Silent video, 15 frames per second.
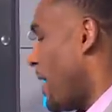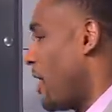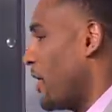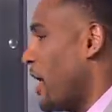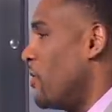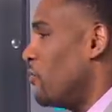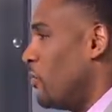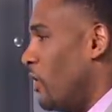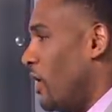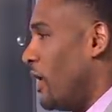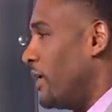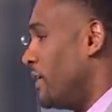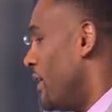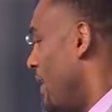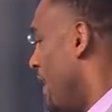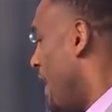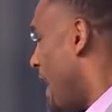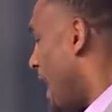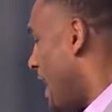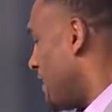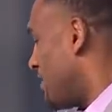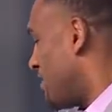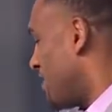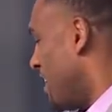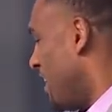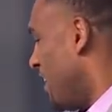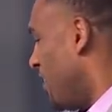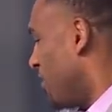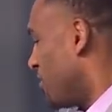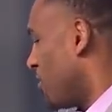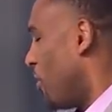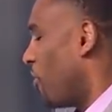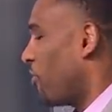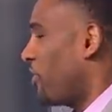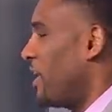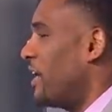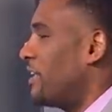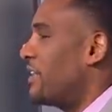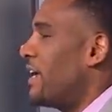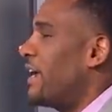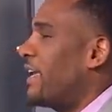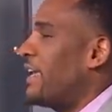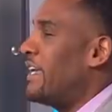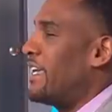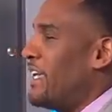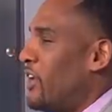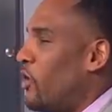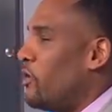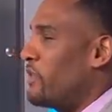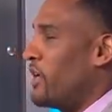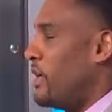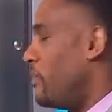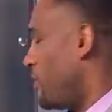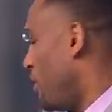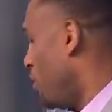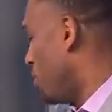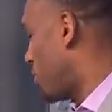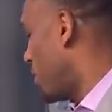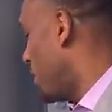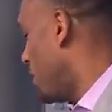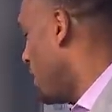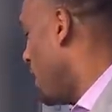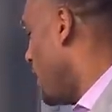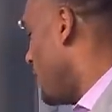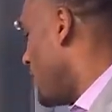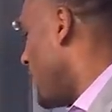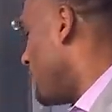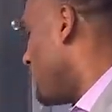out and won, I still don't think they can get over the hump. Houston, they've